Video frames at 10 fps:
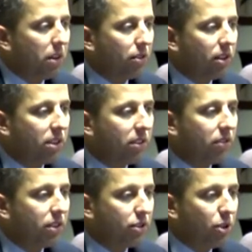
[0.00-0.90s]
aggressive
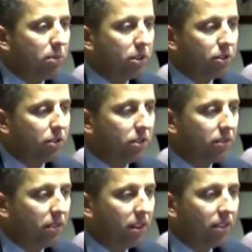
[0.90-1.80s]
control measures
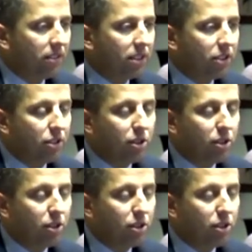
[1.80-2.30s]
such